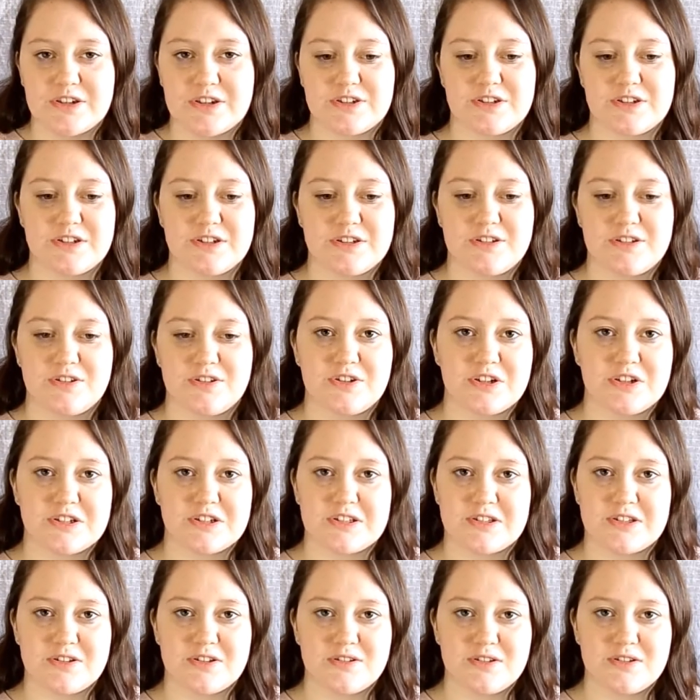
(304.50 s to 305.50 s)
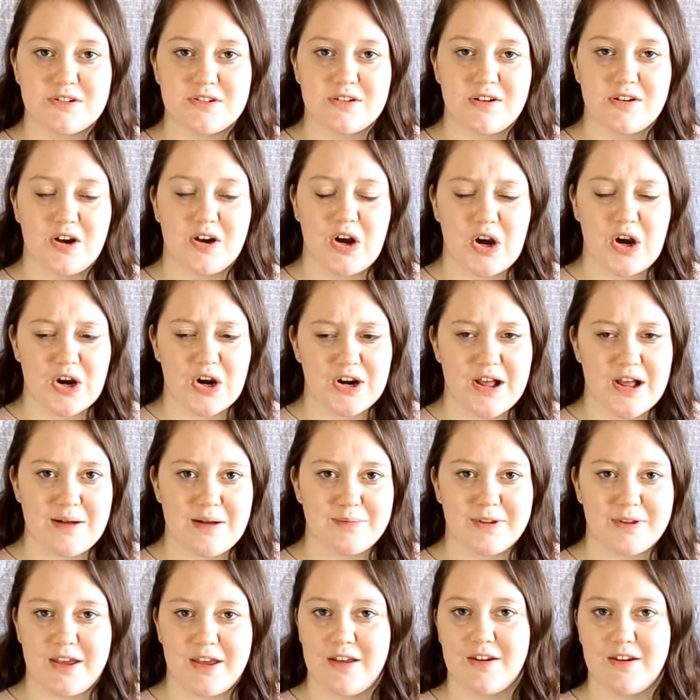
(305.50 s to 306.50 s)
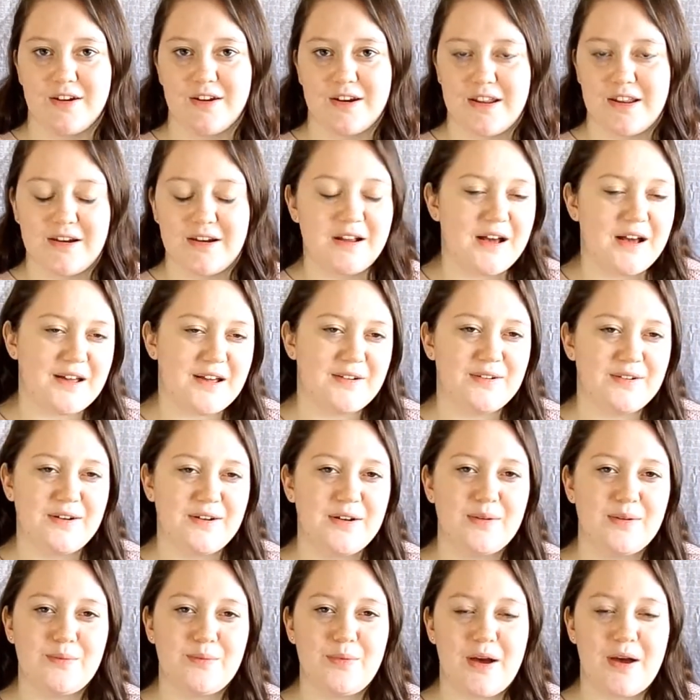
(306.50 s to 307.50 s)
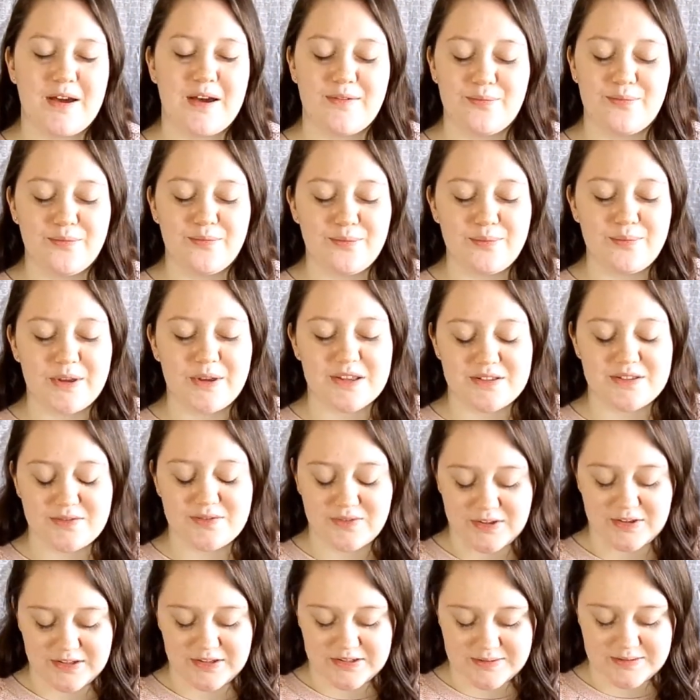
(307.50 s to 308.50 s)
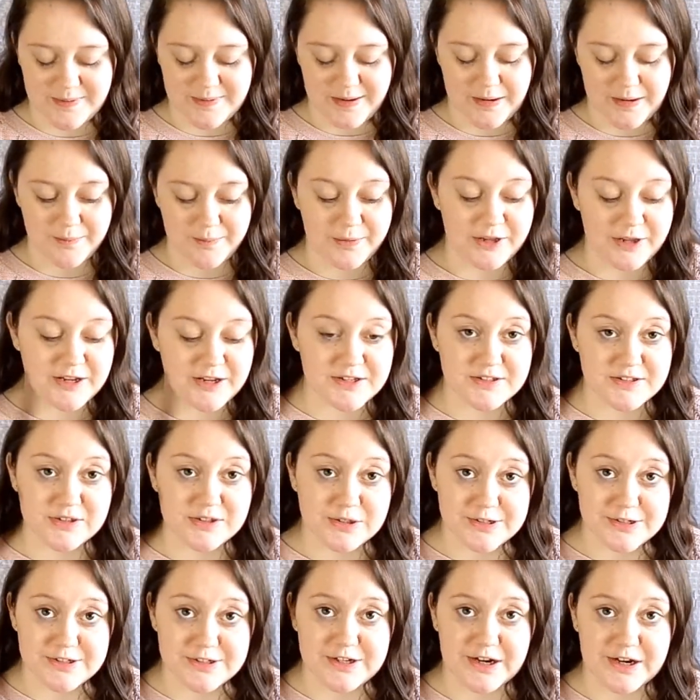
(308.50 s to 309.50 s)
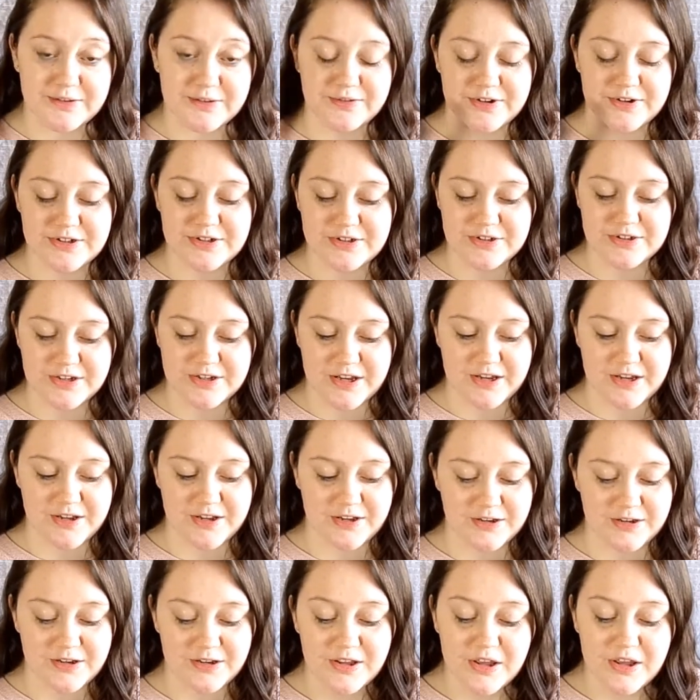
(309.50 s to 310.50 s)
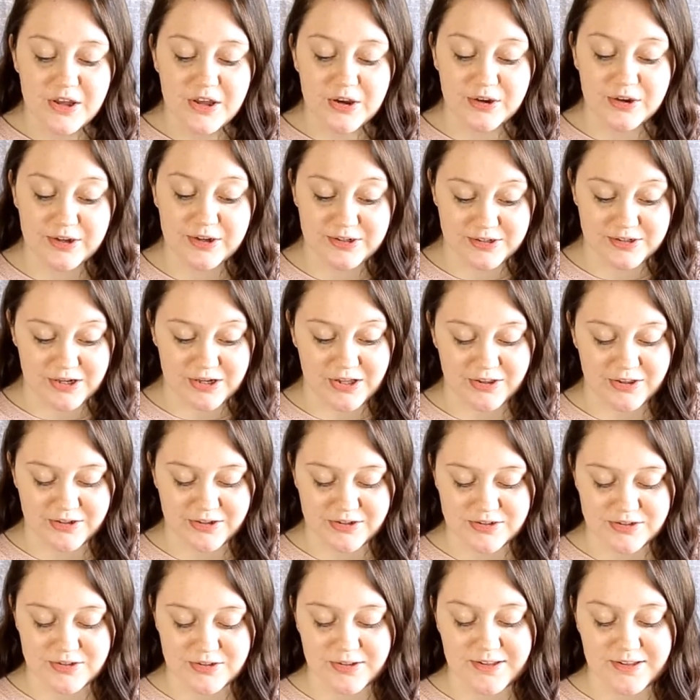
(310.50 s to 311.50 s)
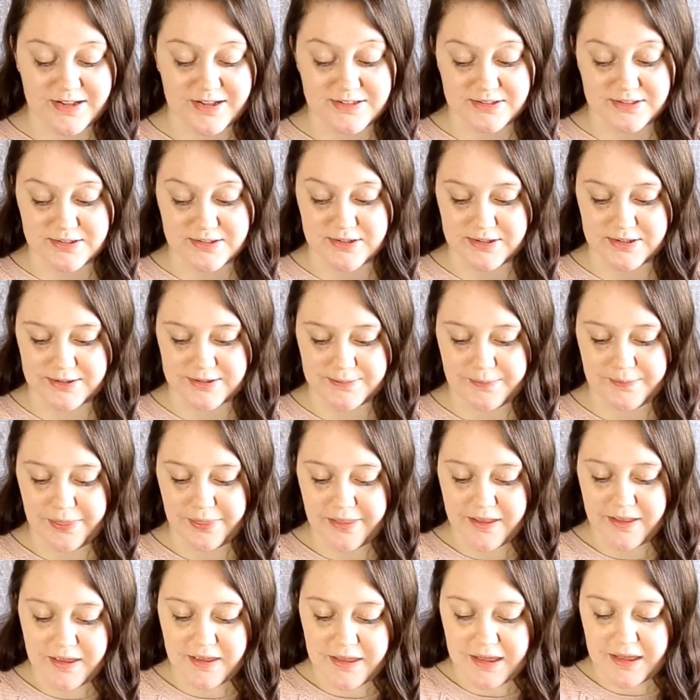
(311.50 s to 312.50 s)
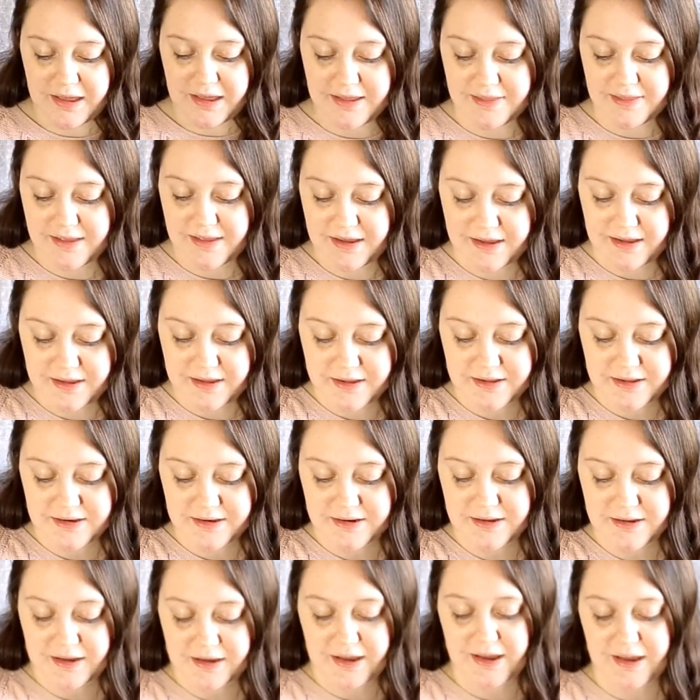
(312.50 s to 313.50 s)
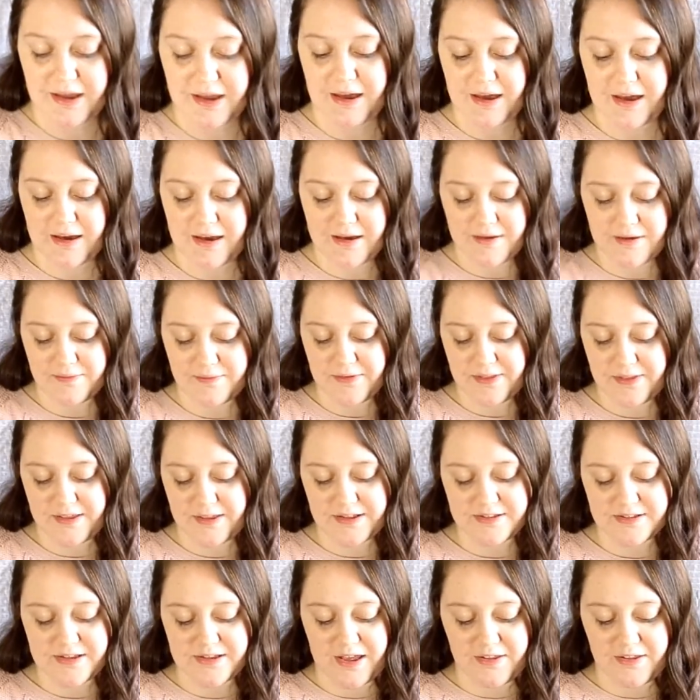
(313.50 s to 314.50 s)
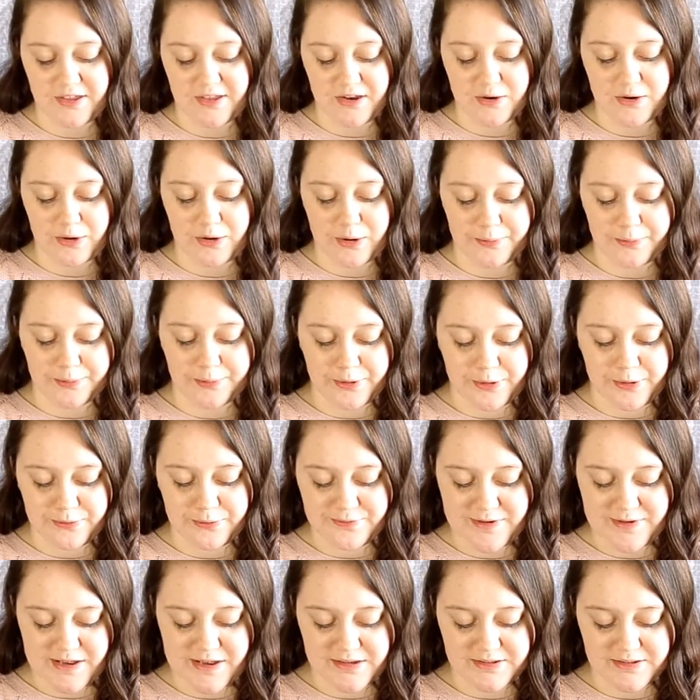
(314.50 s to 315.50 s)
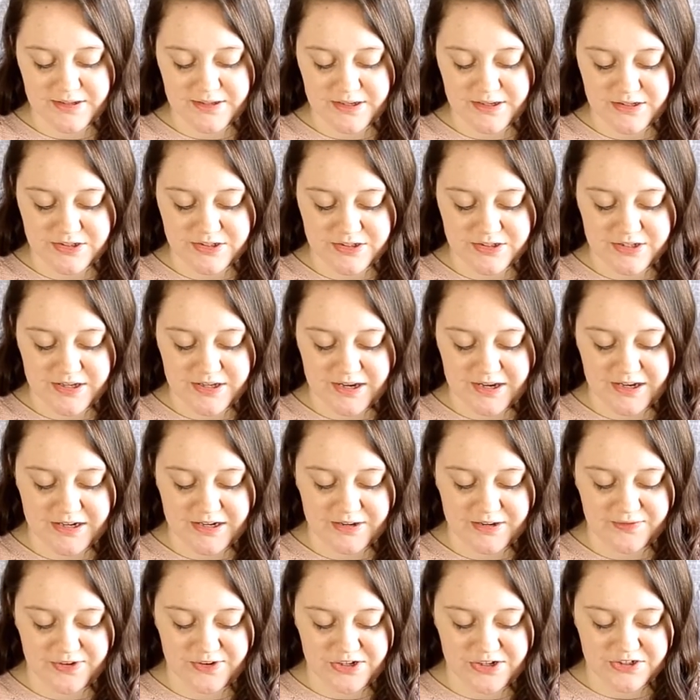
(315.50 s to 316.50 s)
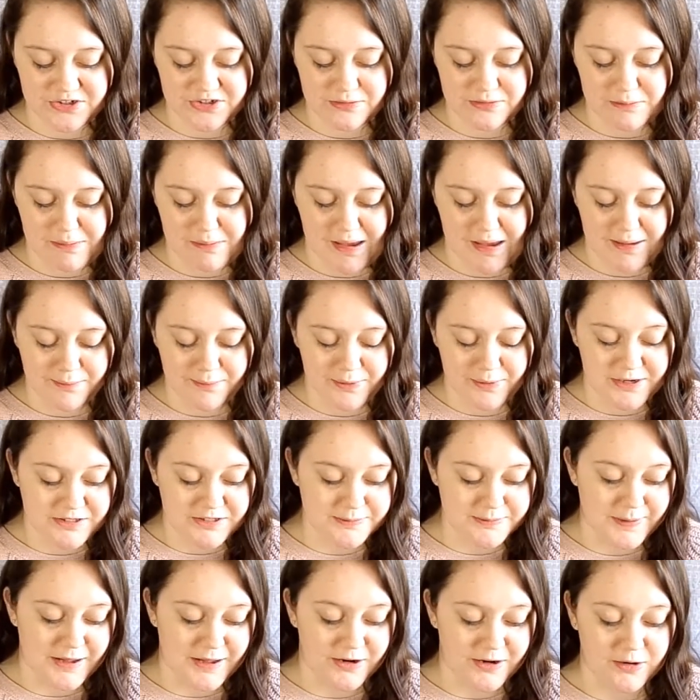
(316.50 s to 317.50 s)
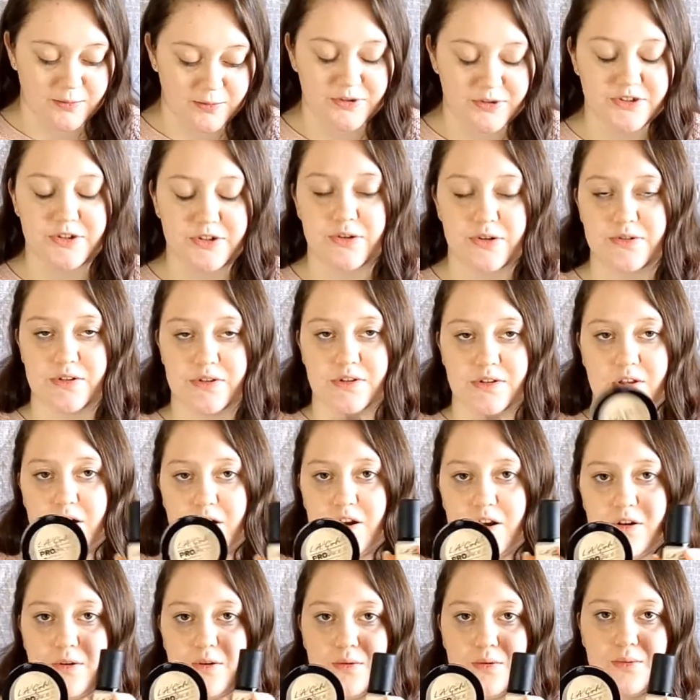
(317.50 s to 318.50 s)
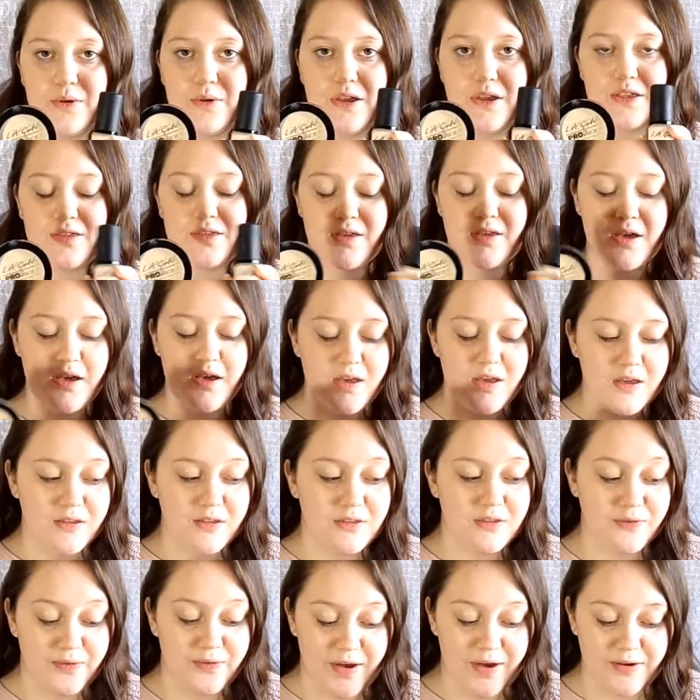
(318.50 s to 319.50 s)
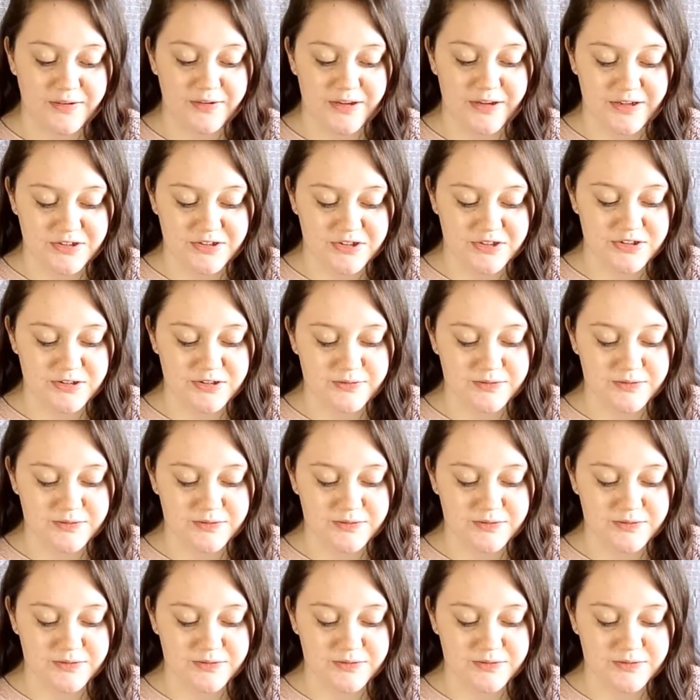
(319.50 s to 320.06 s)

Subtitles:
it's just a hard applicator, and I don't know, I have mixed feelings about it. But it's a good coverage and good color, so that's good. And then I have this LA Girl Pro Face HD High Definition Matte Pressed Powder, which goes along with the foundation.